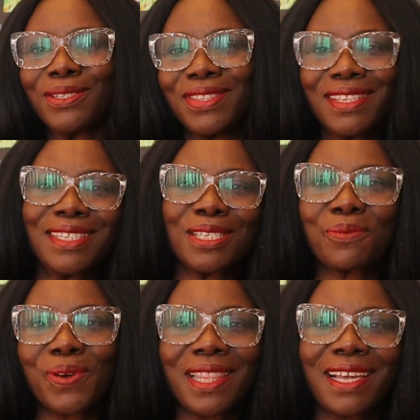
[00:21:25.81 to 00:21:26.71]
So this
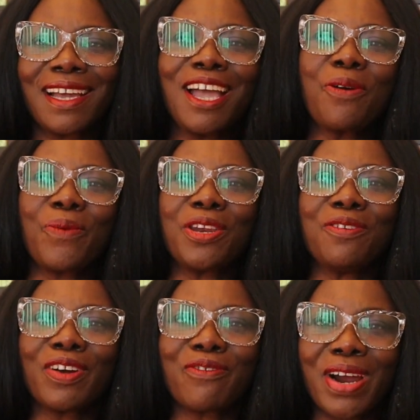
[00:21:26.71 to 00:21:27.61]
is whether when
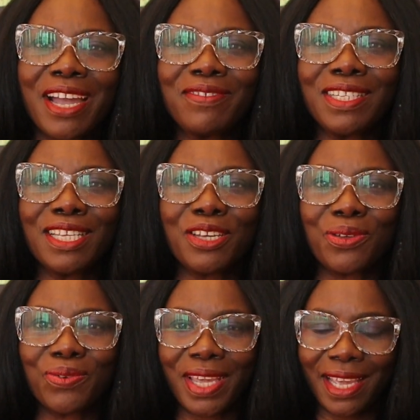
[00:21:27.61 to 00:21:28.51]
you've arrived in
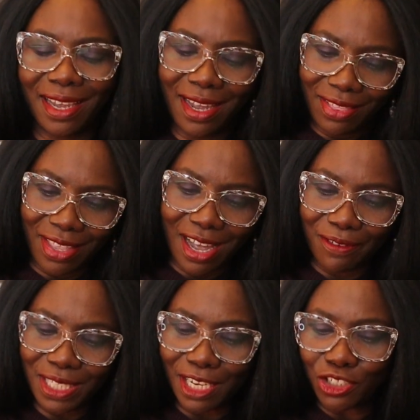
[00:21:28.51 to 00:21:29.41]
the UK, they
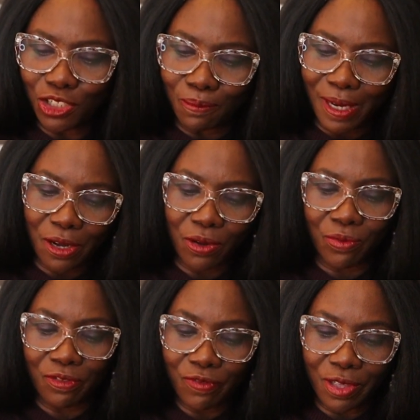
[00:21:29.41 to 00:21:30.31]
have sent you back or
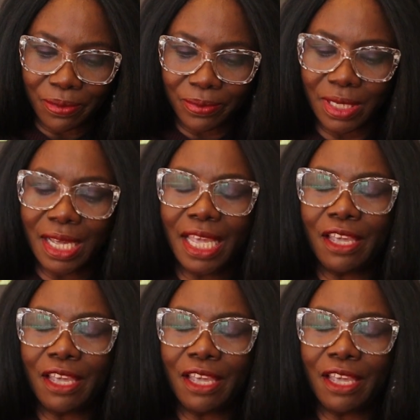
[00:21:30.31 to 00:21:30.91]
refused.